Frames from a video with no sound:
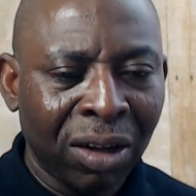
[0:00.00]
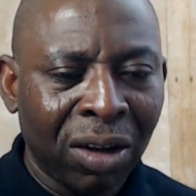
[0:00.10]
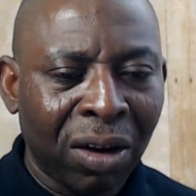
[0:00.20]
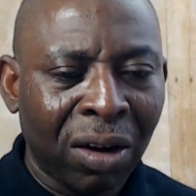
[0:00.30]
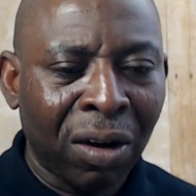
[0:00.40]

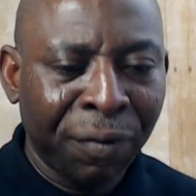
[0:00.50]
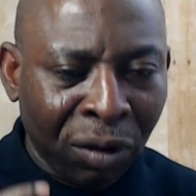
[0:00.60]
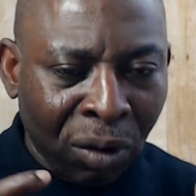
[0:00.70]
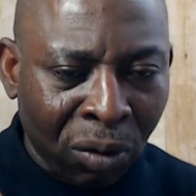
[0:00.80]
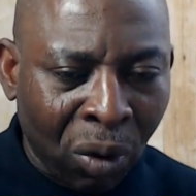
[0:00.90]
of your
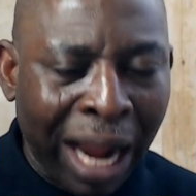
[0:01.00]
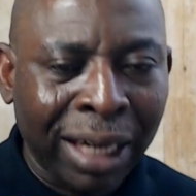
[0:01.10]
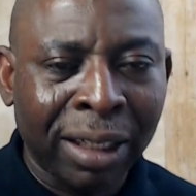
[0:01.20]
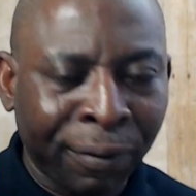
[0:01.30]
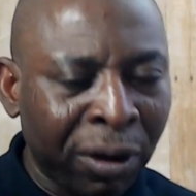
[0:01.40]
right.
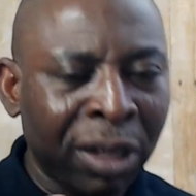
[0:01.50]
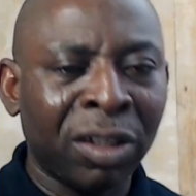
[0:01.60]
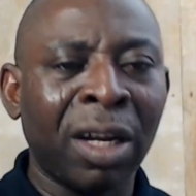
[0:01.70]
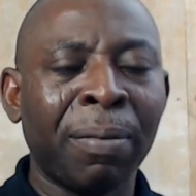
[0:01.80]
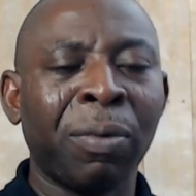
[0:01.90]
For
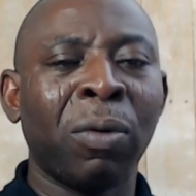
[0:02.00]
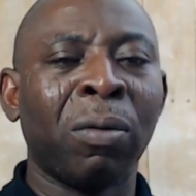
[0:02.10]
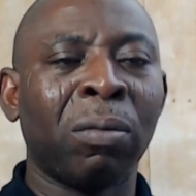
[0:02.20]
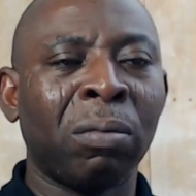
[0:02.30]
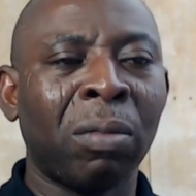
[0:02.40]
example,
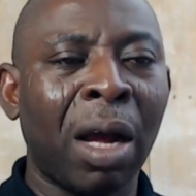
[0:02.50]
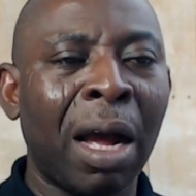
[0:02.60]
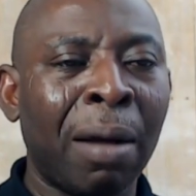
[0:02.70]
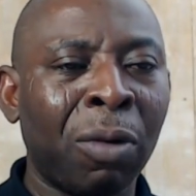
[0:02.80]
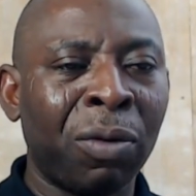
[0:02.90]
I'm
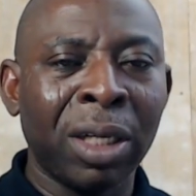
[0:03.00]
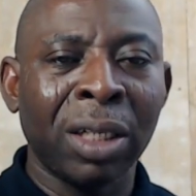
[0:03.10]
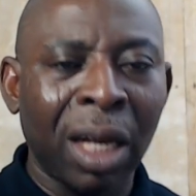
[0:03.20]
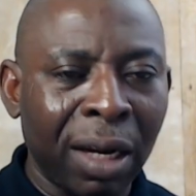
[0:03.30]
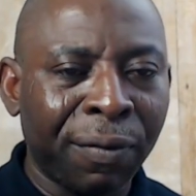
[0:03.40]
originally
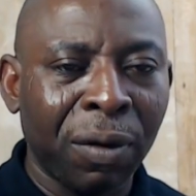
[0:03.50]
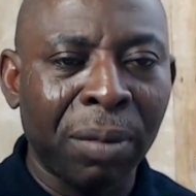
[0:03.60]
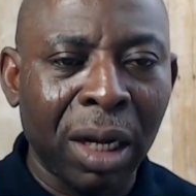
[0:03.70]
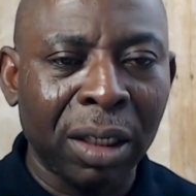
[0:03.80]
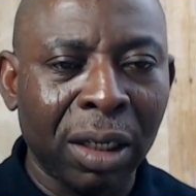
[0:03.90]
from
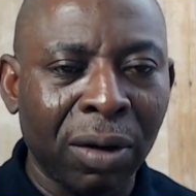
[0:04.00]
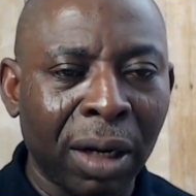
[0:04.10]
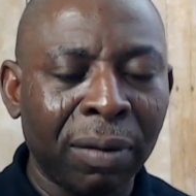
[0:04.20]
Nigeria.